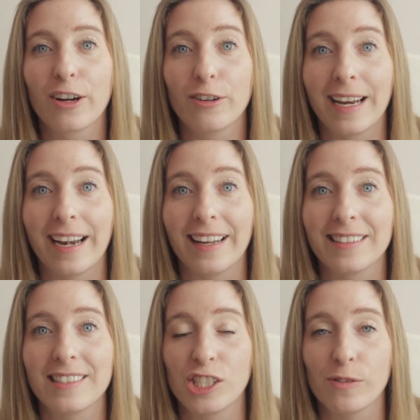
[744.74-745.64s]
creating
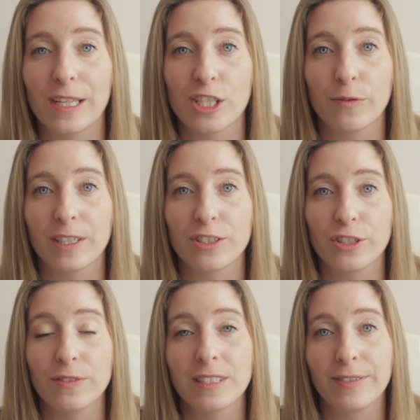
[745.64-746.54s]
a situation where
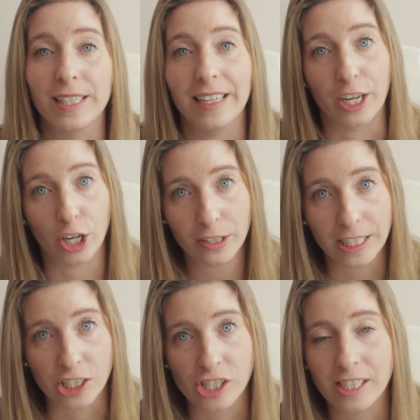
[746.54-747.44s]
students feel
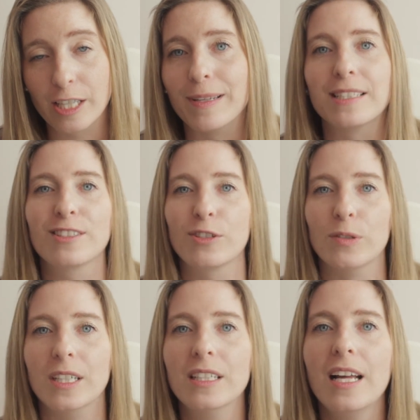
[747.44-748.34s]
encouraged to miss
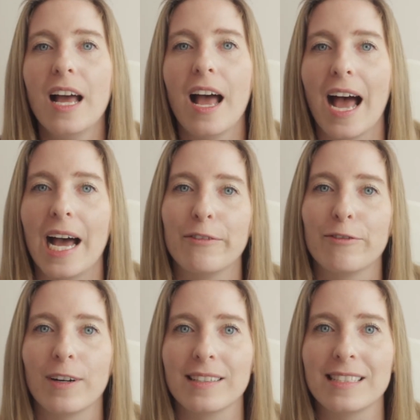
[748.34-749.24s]
school. Uh,
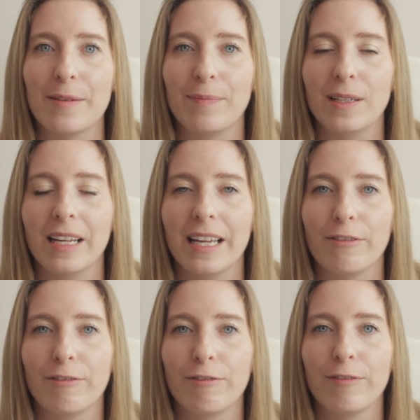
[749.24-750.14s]
for example,
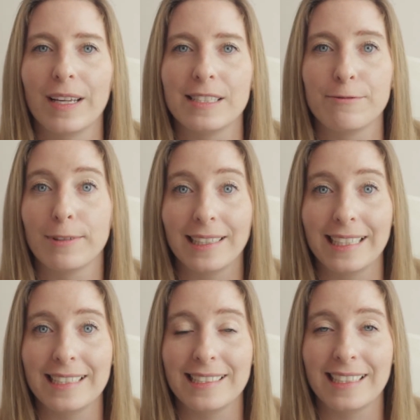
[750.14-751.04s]
if it's
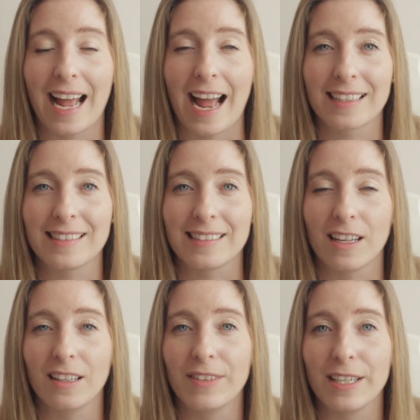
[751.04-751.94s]
really easy to access
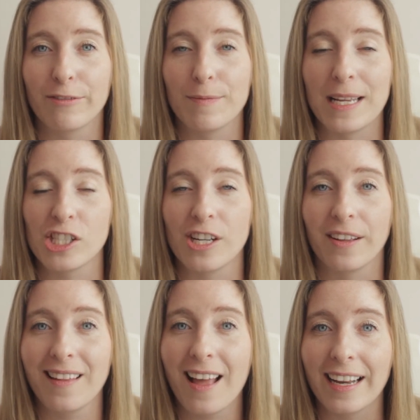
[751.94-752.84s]
all of the information
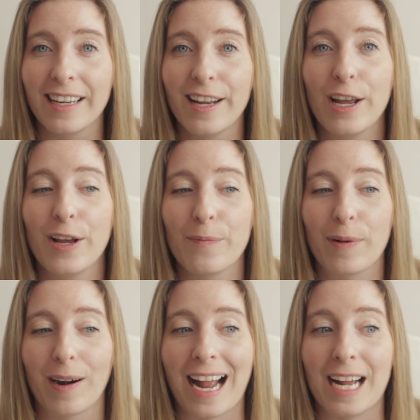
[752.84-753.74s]
online,
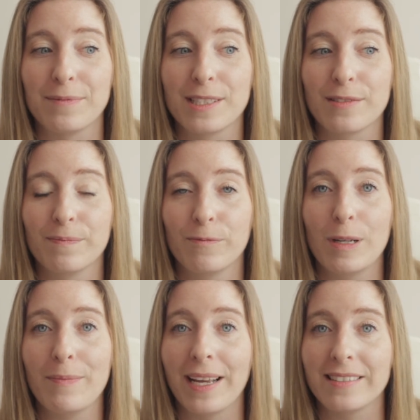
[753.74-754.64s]
perhaps
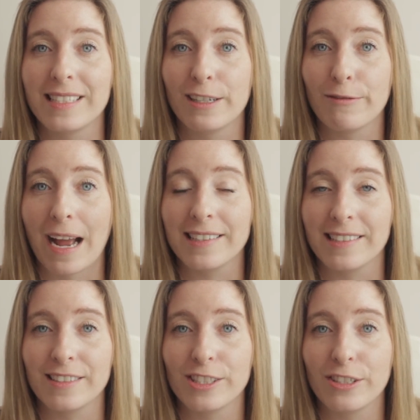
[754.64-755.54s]
we might see a rise
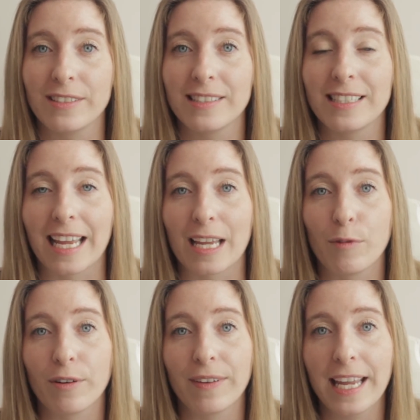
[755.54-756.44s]
in students taking
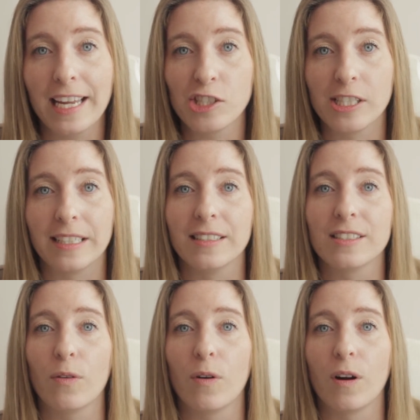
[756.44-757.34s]
more
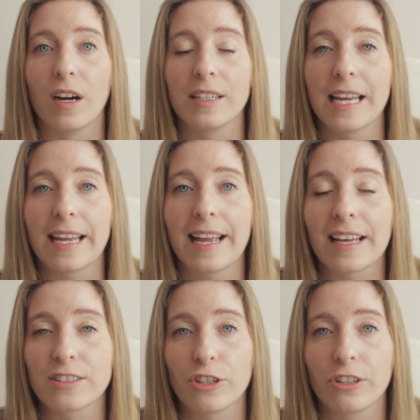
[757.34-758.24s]
vacations or taking
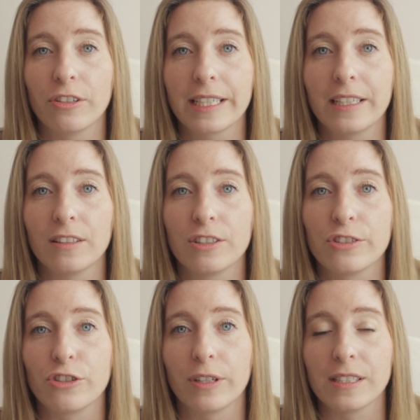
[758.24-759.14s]

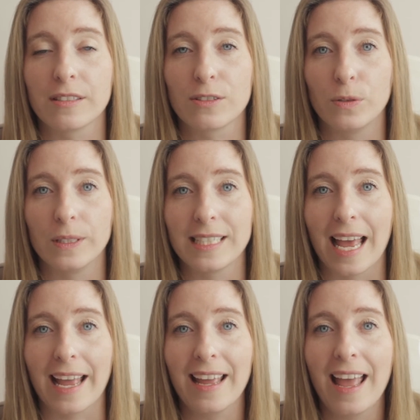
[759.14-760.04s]
extracurriculars during the school
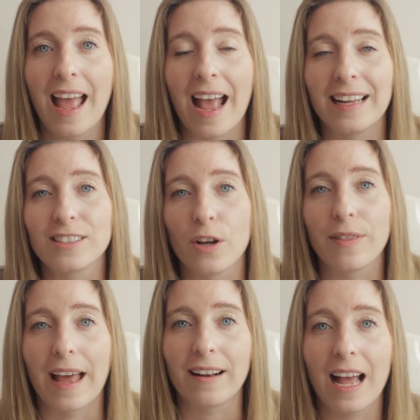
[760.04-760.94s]
day. And
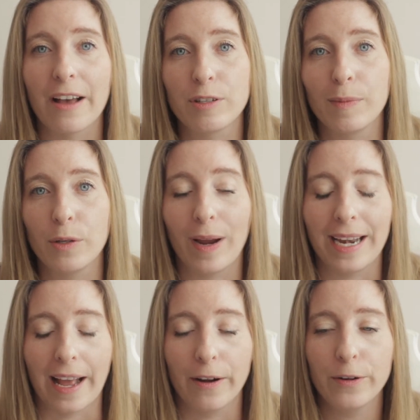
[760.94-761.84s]
so that'll have to be
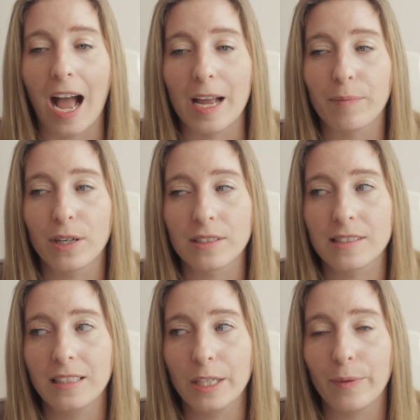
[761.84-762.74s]
weighed out. I
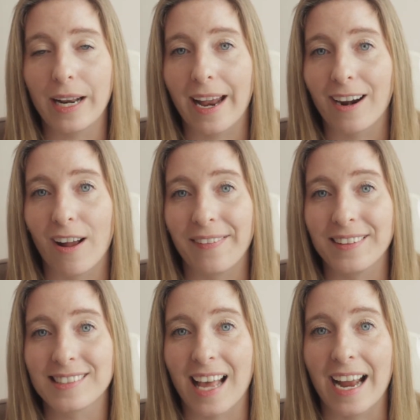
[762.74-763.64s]
personally would err on
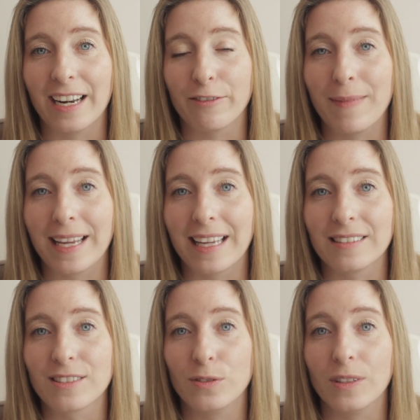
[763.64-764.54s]
the side of
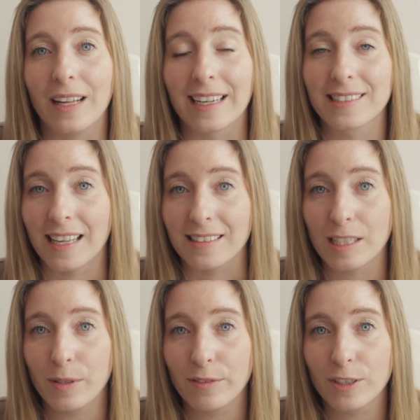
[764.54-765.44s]
making school
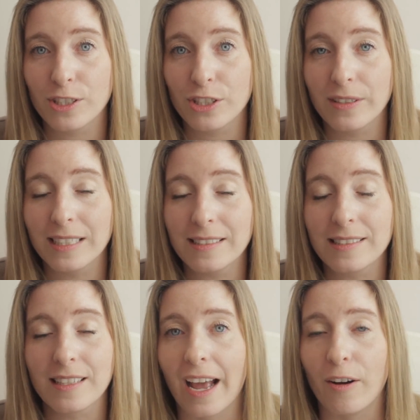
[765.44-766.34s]
accessible for
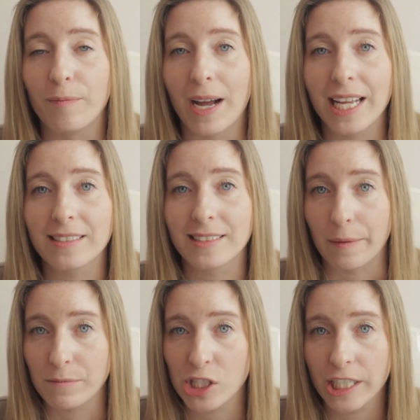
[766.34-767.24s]
students. Now, my
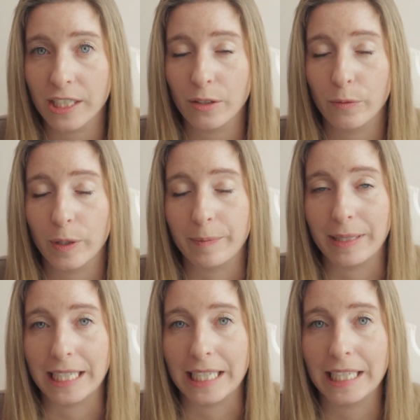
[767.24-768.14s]
assumption would
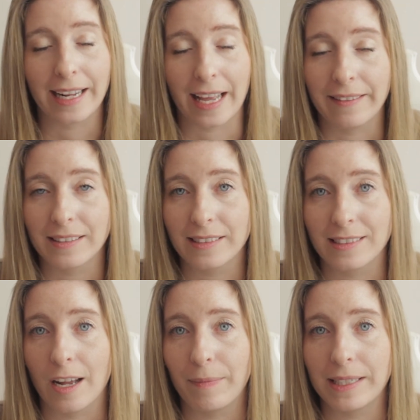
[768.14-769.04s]
be, and again, this
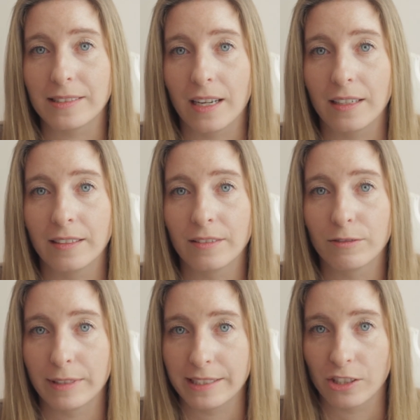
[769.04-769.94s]
is not based on
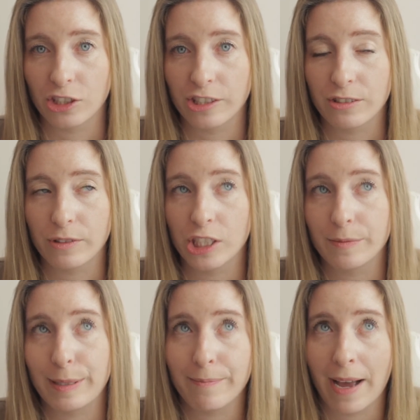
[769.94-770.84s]
research, this would
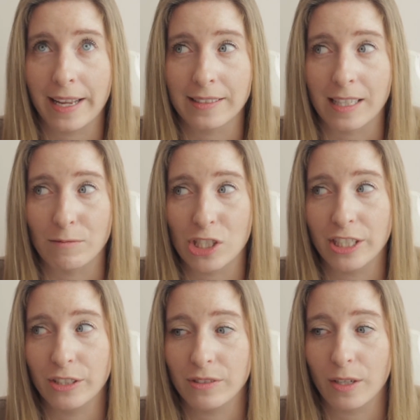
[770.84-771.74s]
just be my
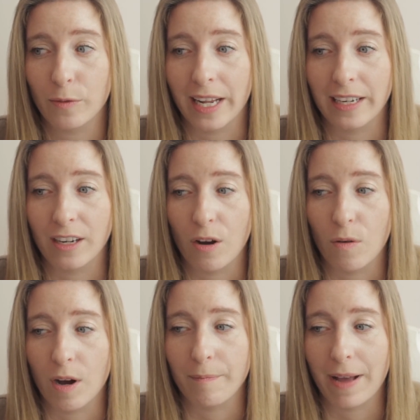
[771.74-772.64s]
assumption using what I
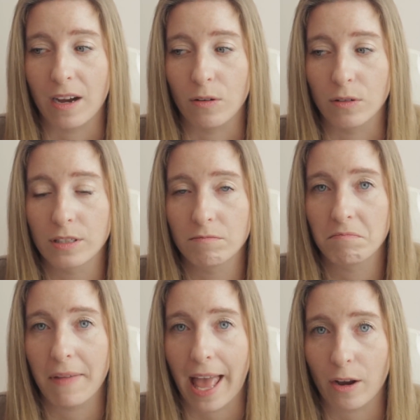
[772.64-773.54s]
know about
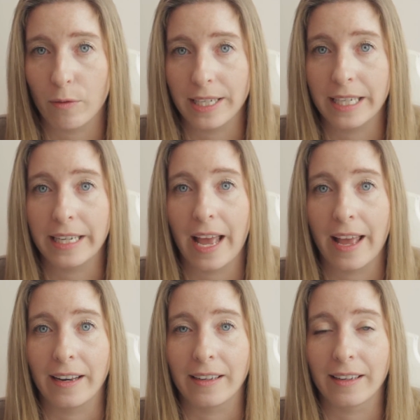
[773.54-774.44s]
equity
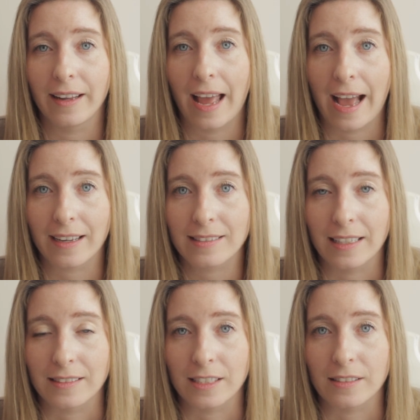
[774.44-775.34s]
and
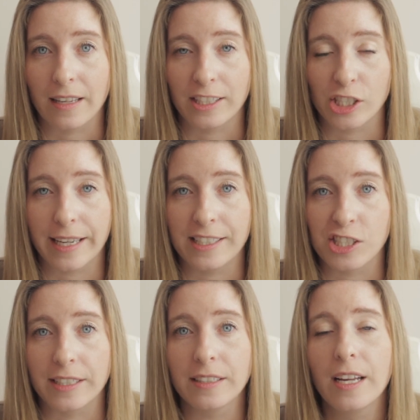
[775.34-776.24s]
access to
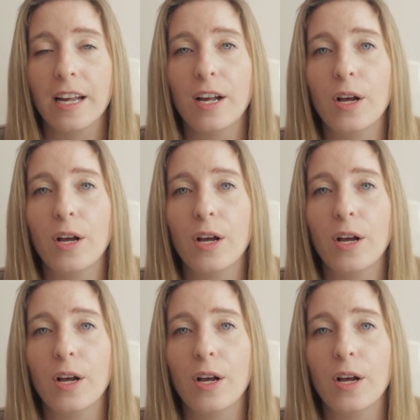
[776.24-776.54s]
education,